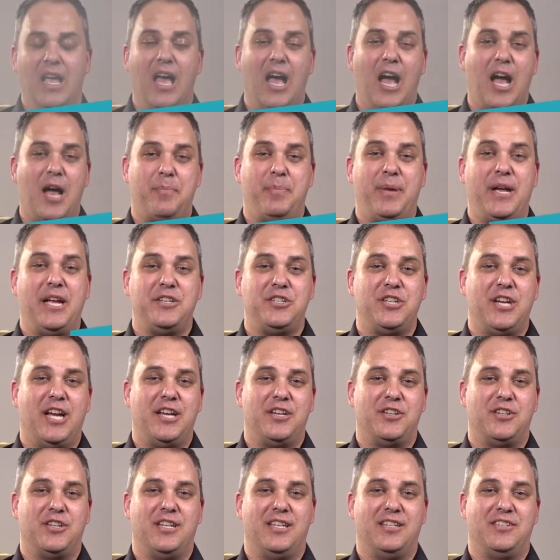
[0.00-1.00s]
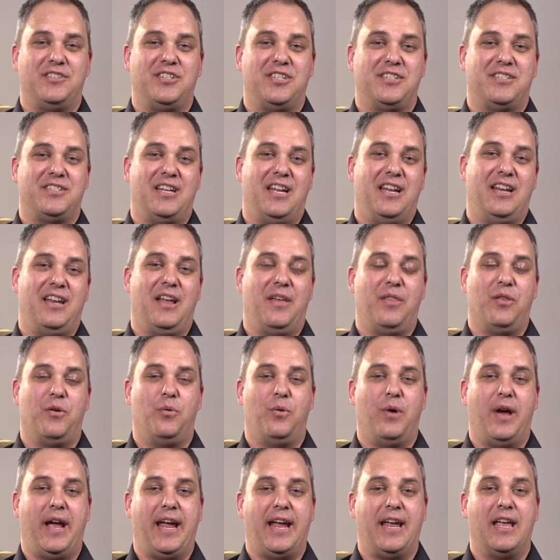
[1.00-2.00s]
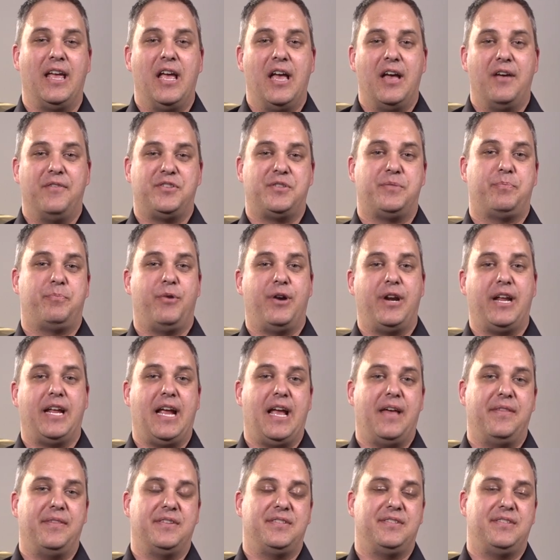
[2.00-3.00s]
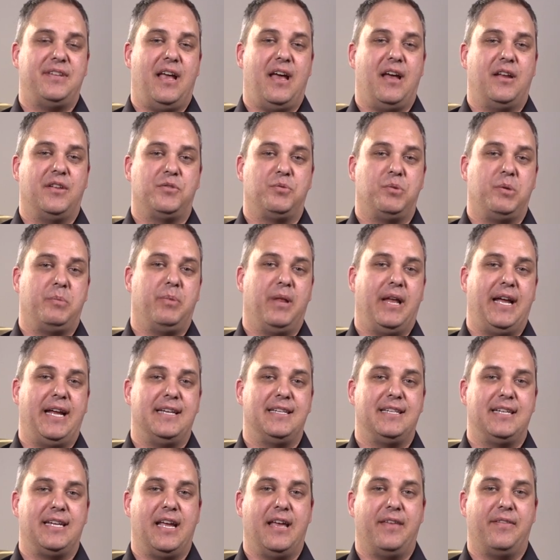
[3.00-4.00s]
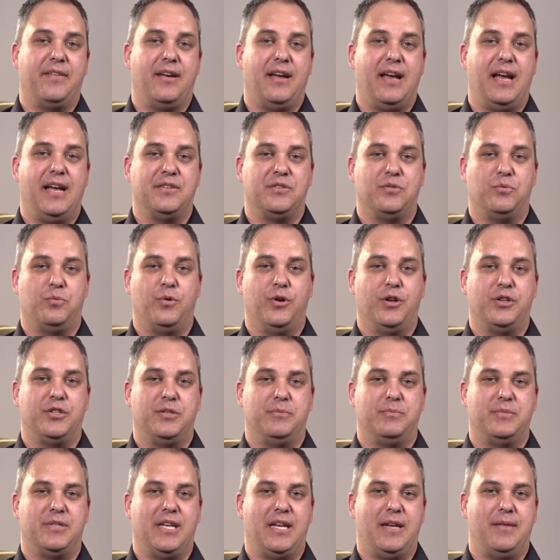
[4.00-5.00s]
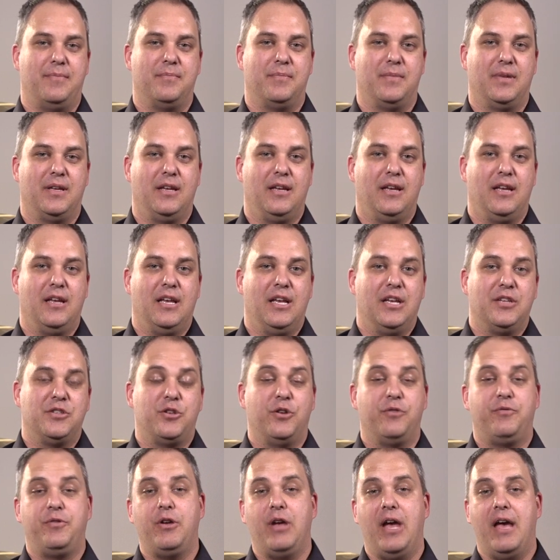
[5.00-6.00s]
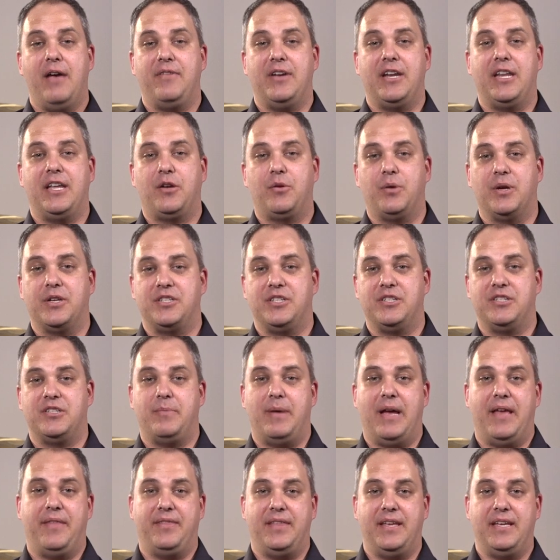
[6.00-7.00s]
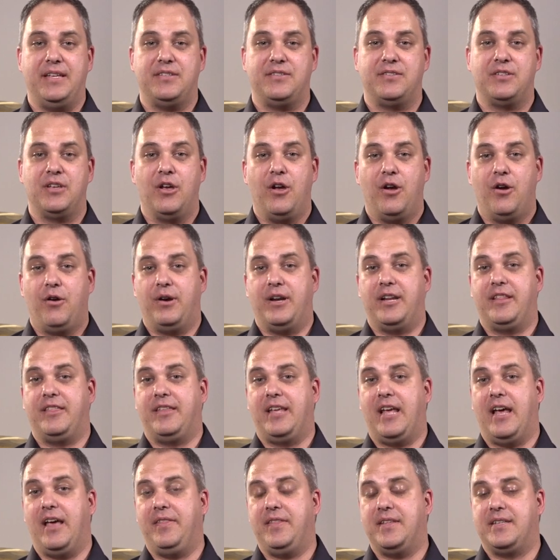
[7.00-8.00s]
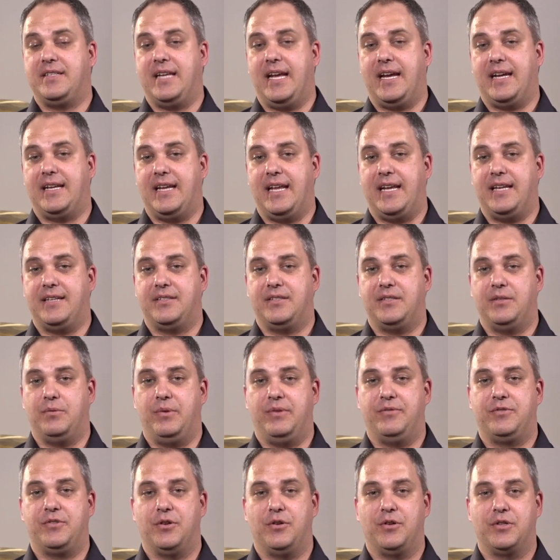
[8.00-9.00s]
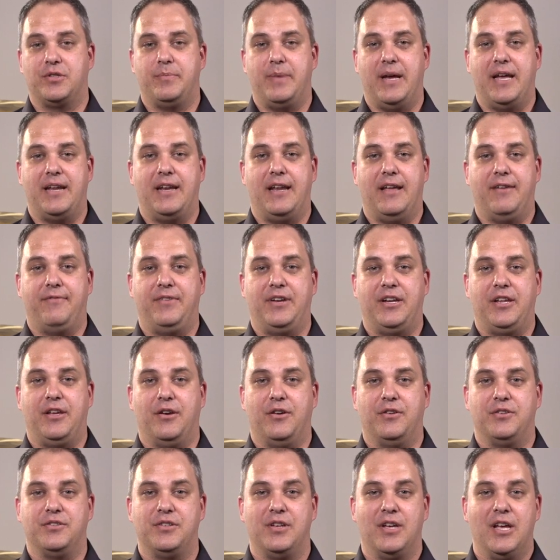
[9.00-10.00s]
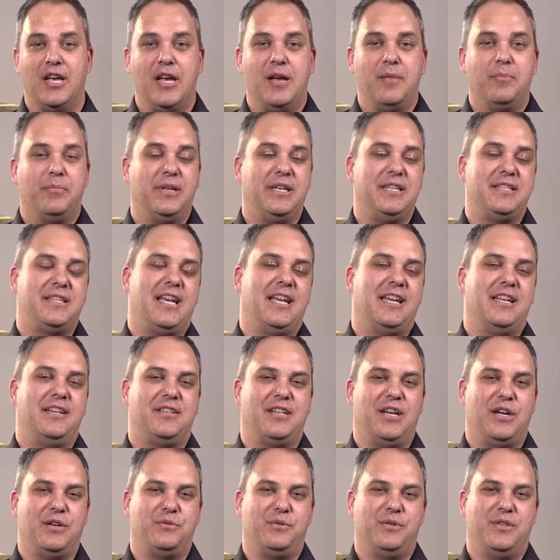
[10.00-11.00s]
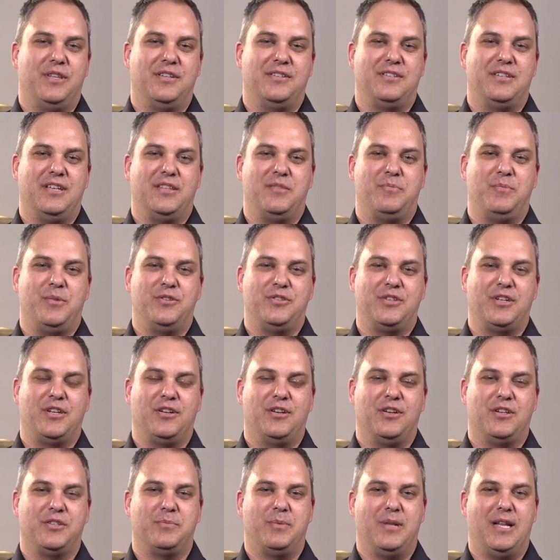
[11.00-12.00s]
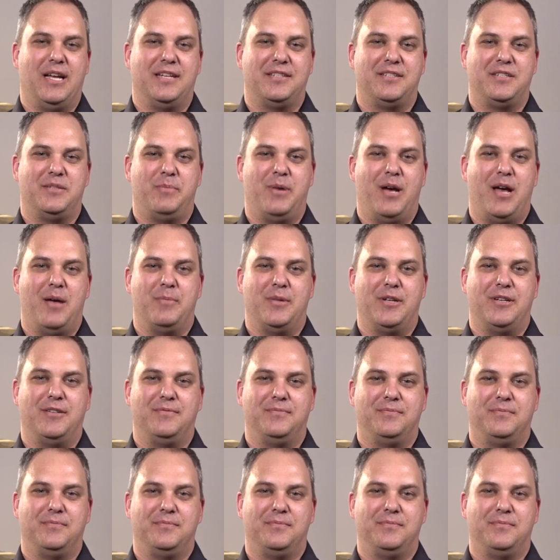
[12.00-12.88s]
Arpeggiation is just another way of spreading out the sound as we play together as a worship team. So if you have any questions about this or any of the other techniques that we've talked about in our videos, please get in touch with us at the Music and Gospel Arts Department.